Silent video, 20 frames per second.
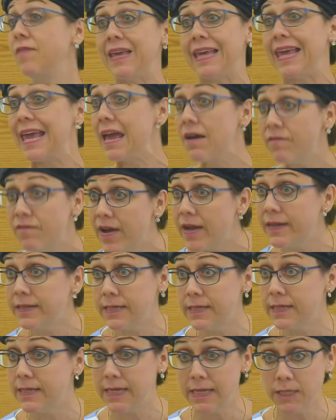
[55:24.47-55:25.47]
He can't find
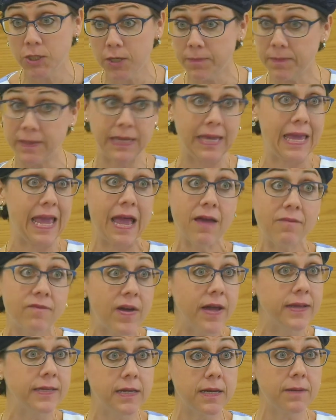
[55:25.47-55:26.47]
it in Egypt. He can't
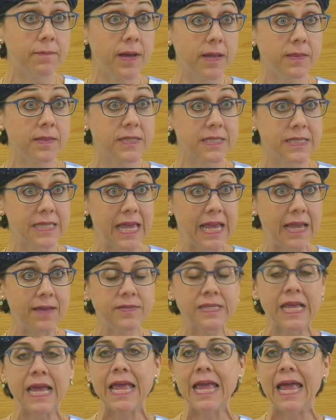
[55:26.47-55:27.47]
find it among the slaves.